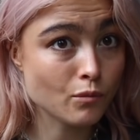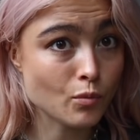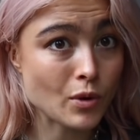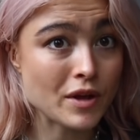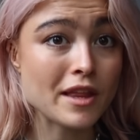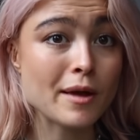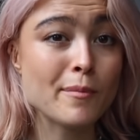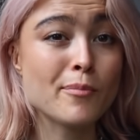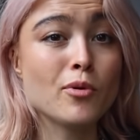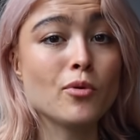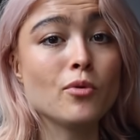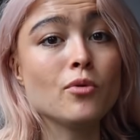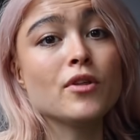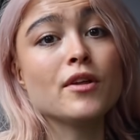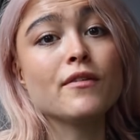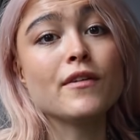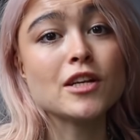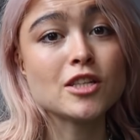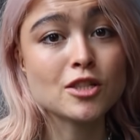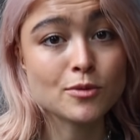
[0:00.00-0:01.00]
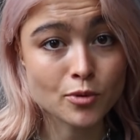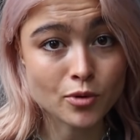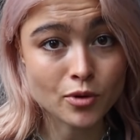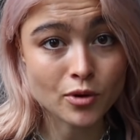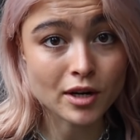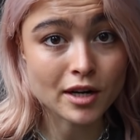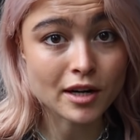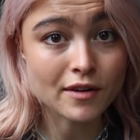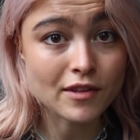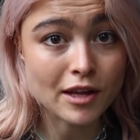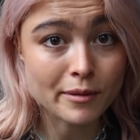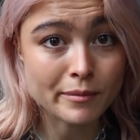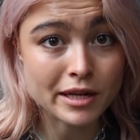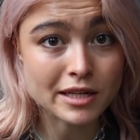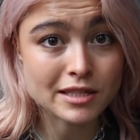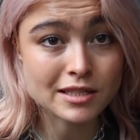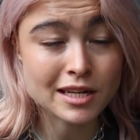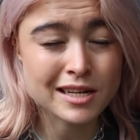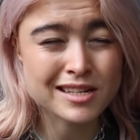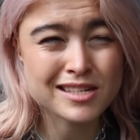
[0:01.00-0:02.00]
when they put all their vegetable oil in, if that
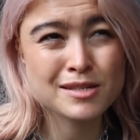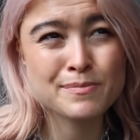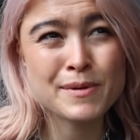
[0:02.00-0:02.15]
makes sense.